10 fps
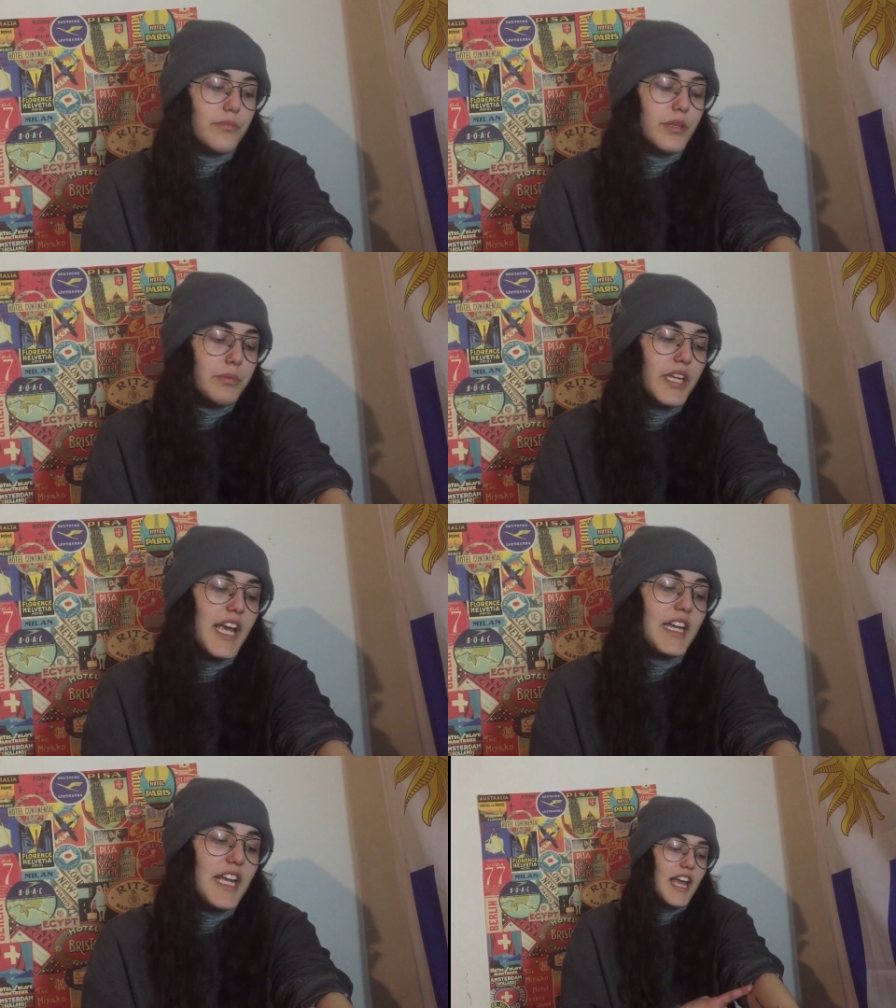the
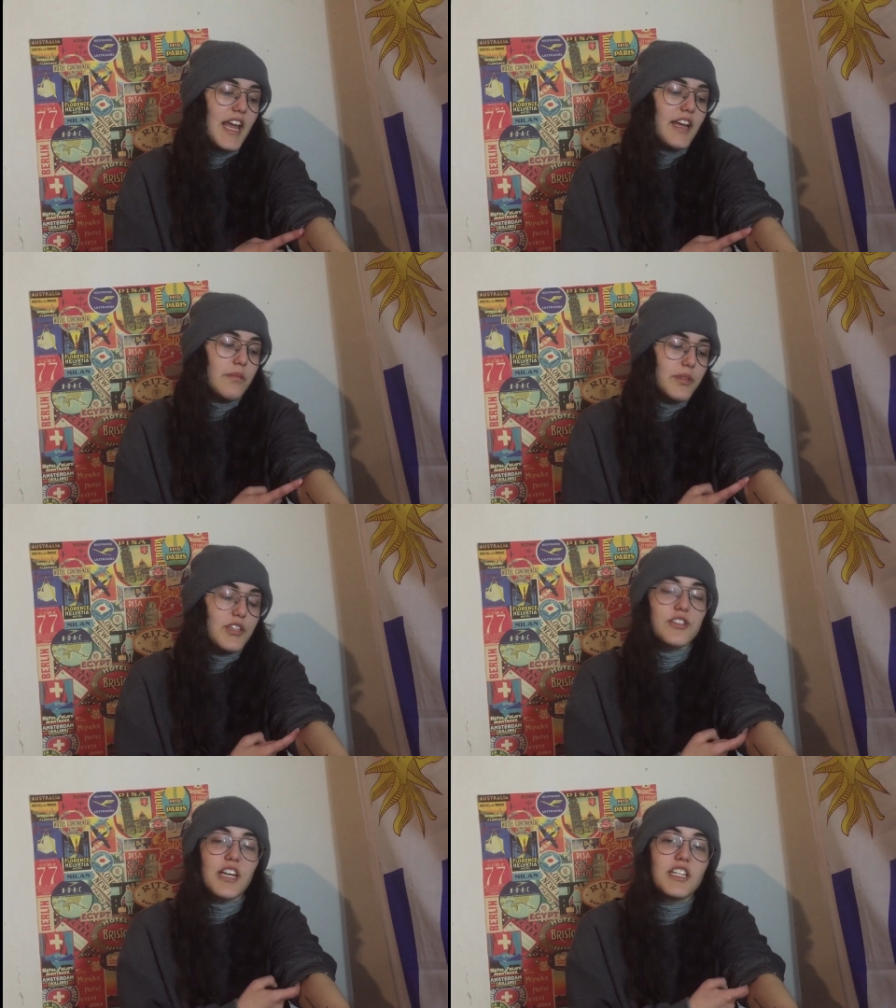plane and
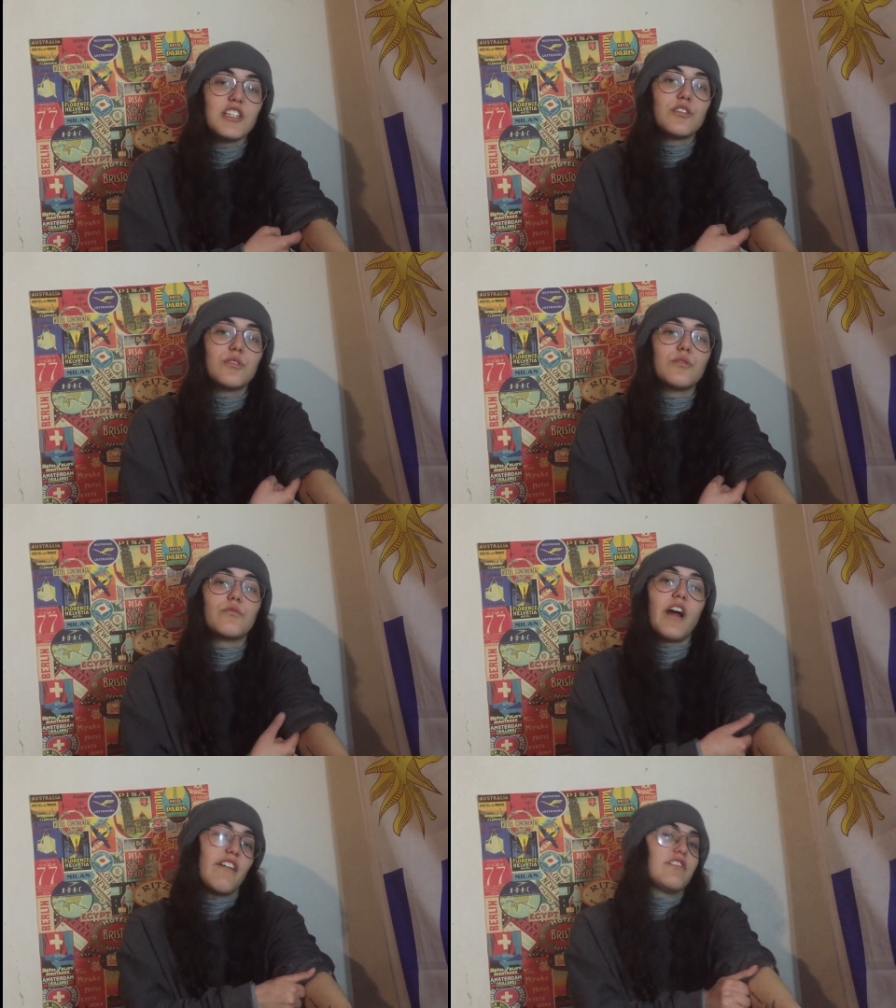because I need to
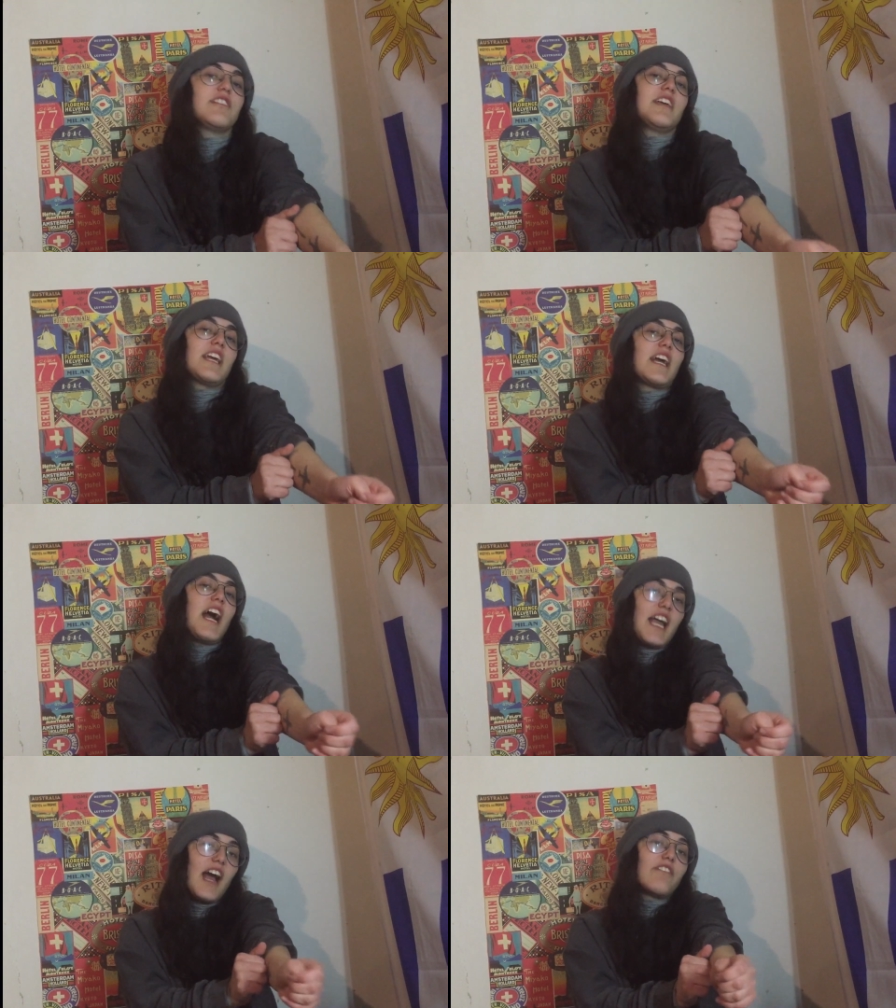do everything
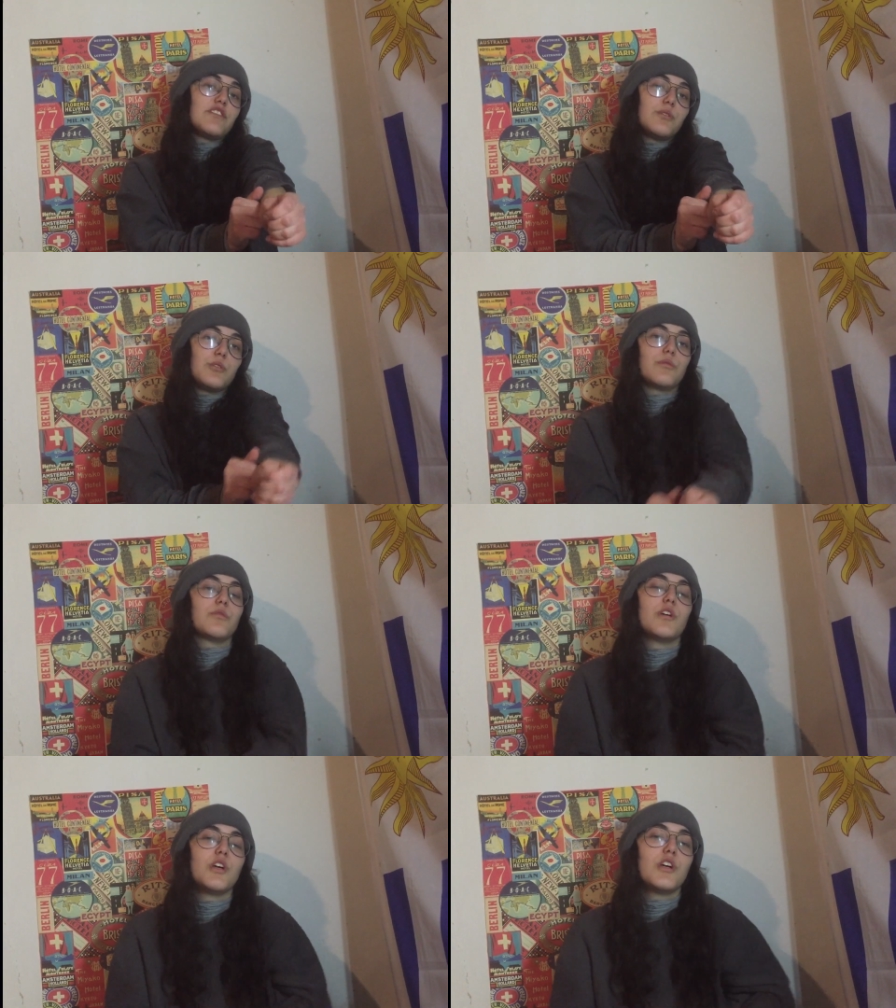I have to do